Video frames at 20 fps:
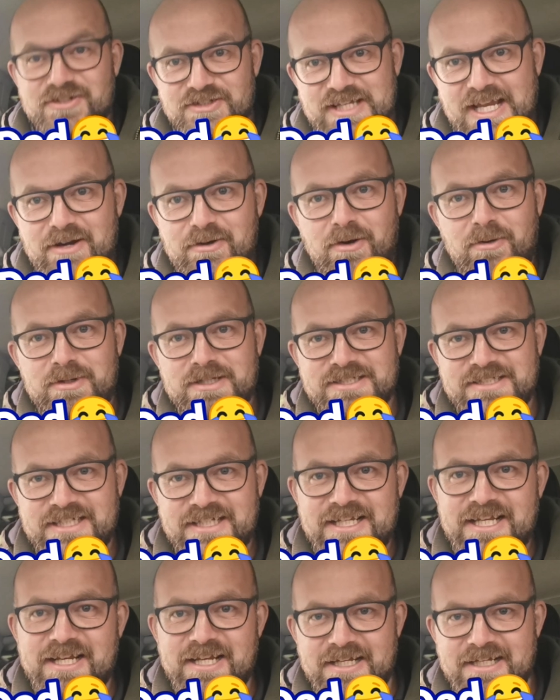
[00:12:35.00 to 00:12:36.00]
Does anyone want to
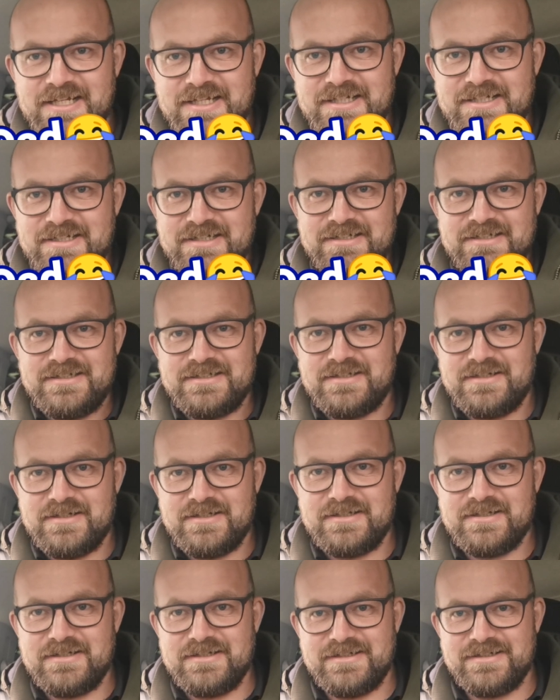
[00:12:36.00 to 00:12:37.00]
see Lily?
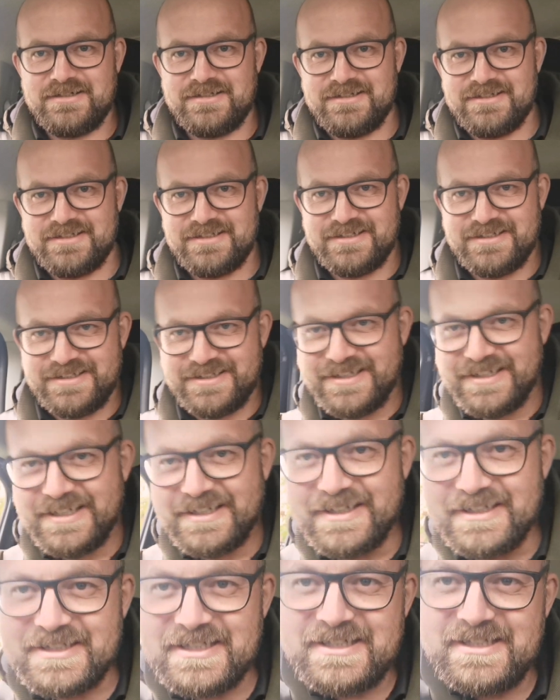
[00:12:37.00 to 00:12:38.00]
No.
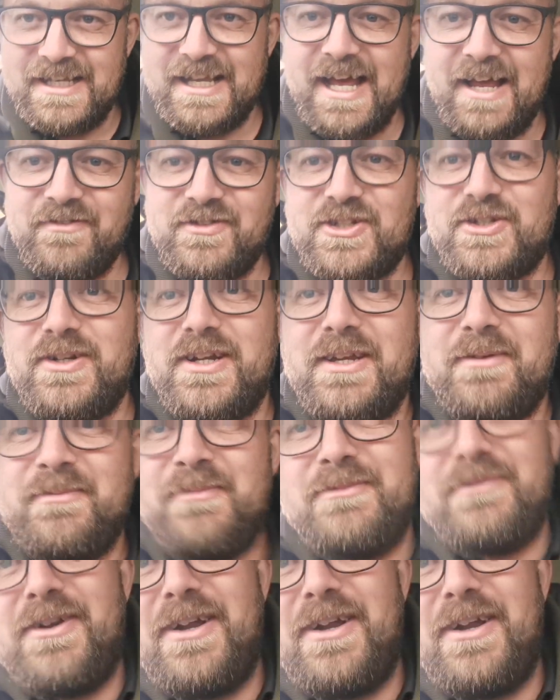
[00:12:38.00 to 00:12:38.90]
This is live stream.